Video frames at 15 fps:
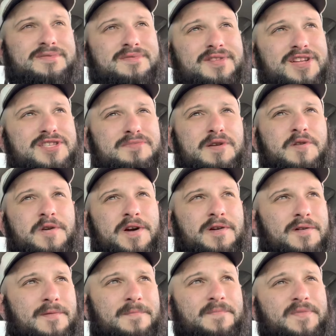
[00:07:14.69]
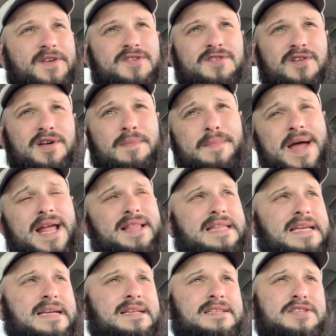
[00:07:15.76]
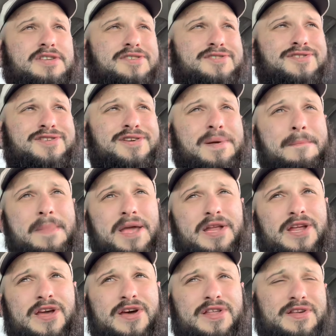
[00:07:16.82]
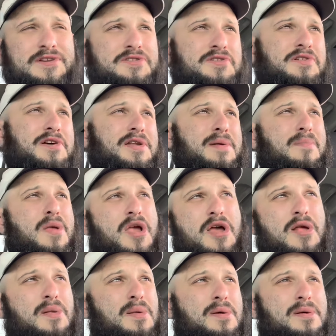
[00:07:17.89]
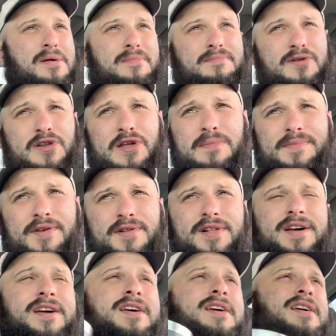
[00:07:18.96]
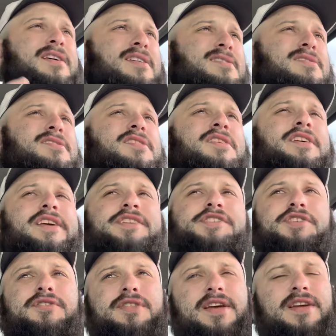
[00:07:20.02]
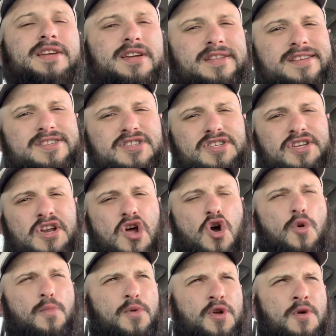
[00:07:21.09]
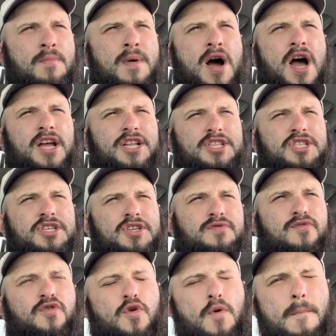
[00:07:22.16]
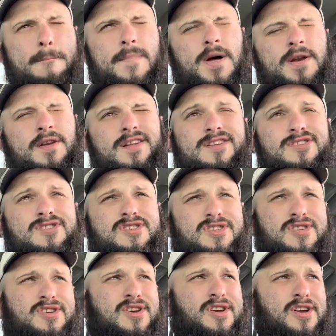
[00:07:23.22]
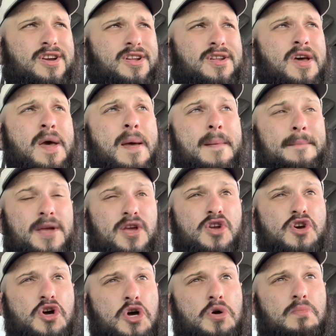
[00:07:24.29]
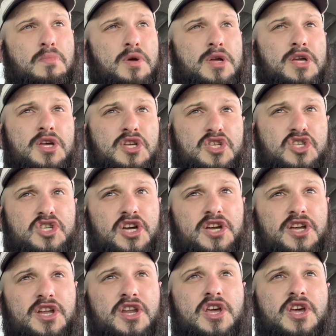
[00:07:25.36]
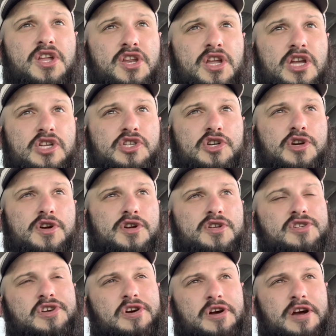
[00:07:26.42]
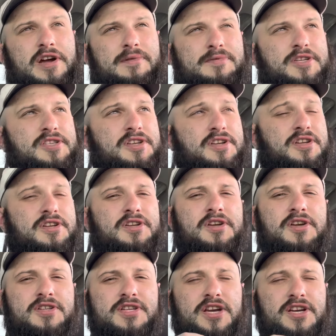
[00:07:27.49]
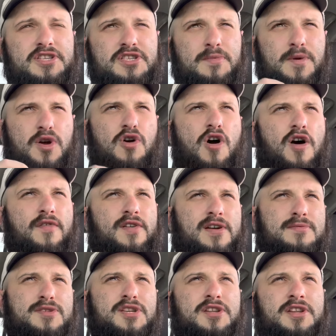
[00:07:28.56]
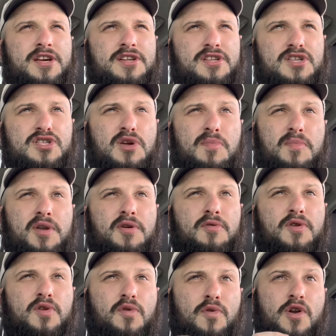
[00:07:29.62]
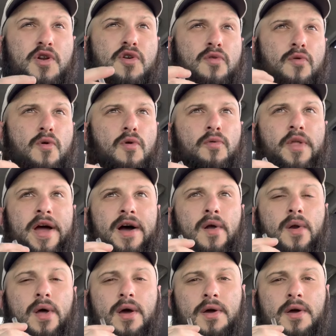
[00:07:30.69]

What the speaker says: Let's be real. There's a lot of bad things. There's a lot of media. There's a lot of manipulate. This is going to get you thinking. This is going to open your mind for abundance and become second nature. Sorry, I'm just going to take a sip of coffee. I'm sitting next to somebody with their window rolled down.